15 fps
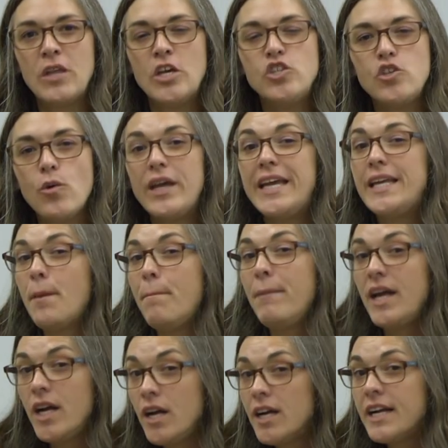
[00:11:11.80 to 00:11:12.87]
So, in
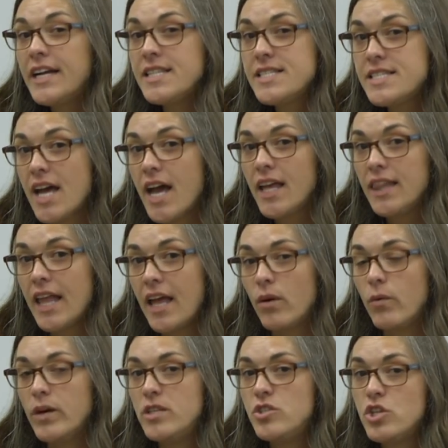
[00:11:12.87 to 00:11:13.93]
American Sign
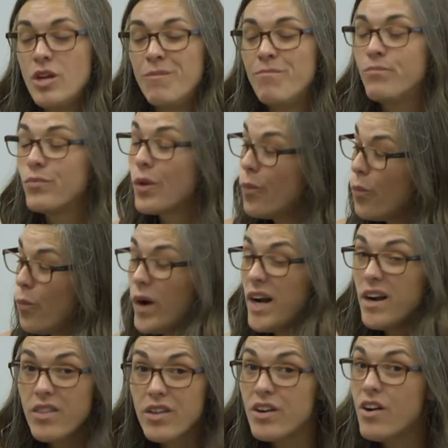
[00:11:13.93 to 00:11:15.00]
Language,
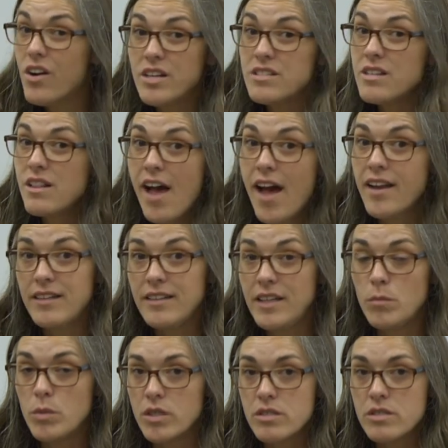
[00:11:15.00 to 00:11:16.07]
where there aren't a lot of
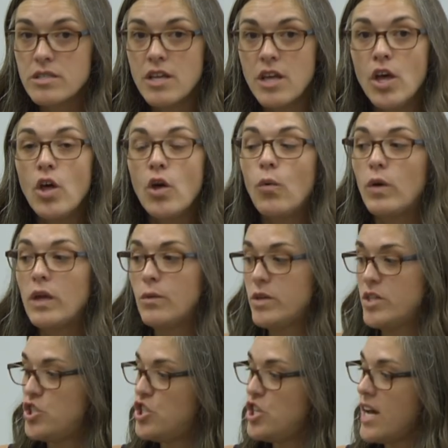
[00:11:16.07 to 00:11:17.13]
lemurs, we
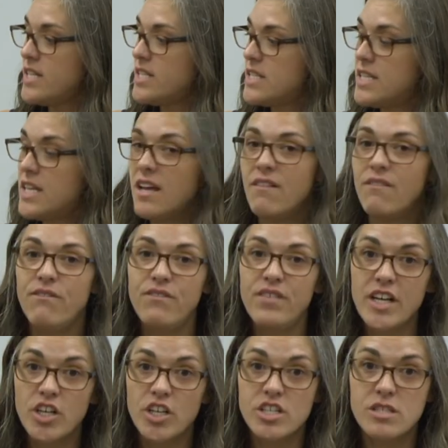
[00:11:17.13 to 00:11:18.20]
would just
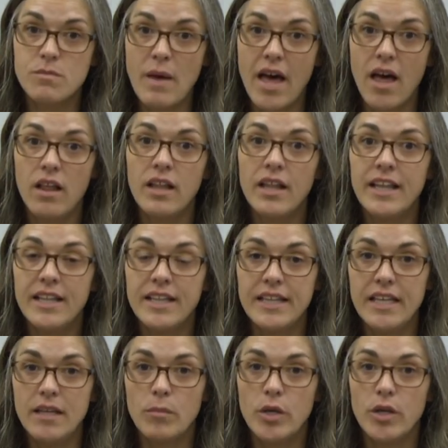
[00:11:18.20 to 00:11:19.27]
finger spell
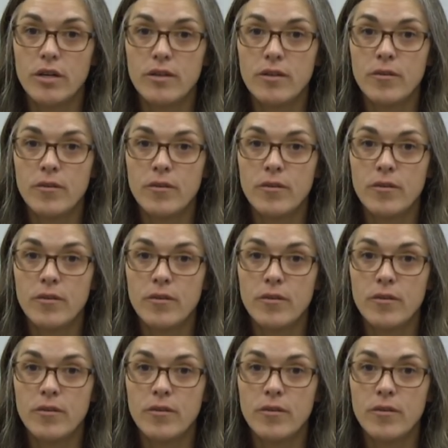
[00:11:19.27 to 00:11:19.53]
lemur.